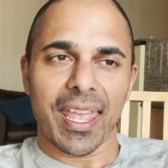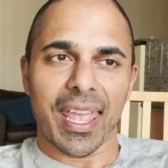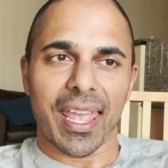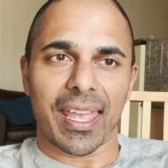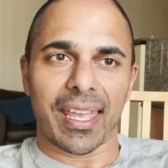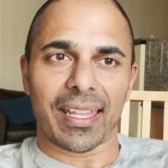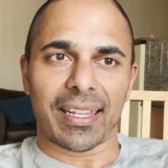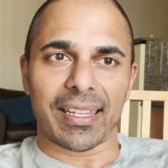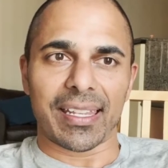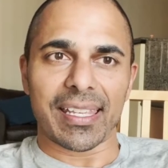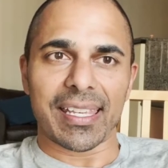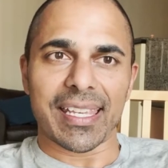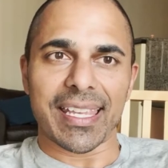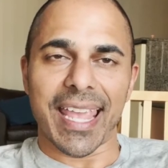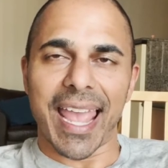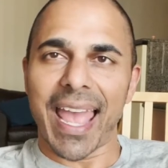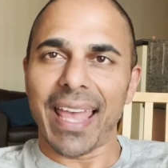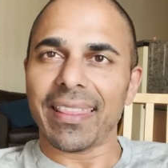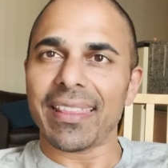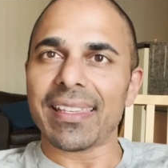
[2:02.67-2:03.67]
And he
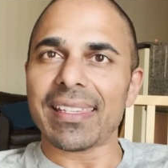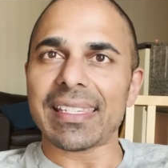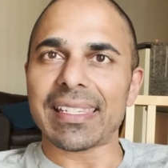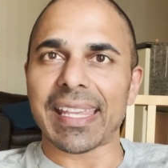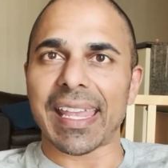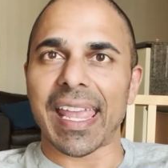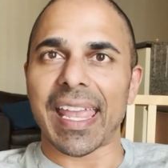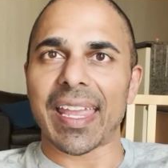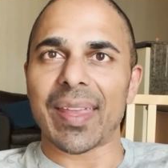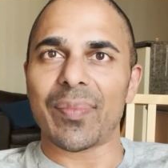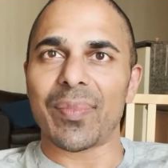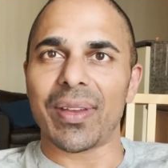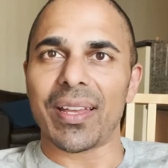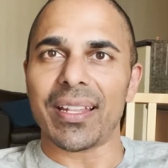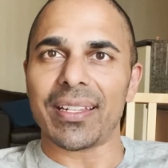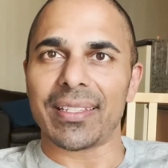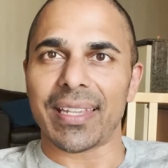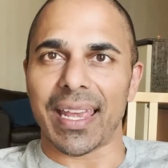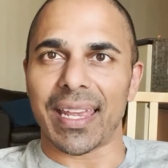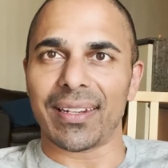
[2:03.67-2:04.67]
had the
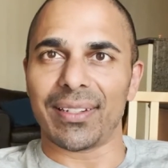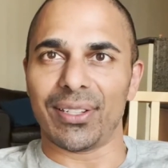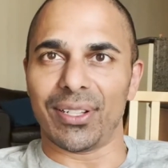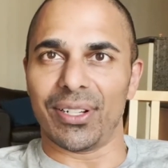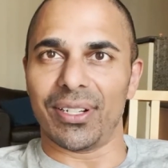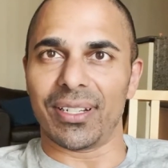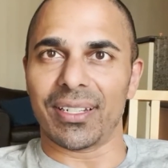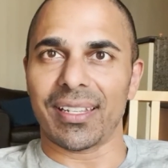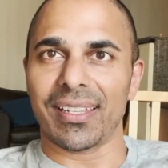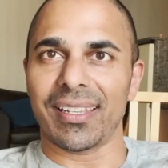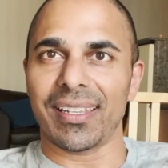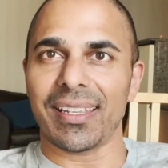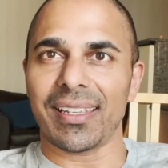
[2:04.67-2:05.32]
same dead look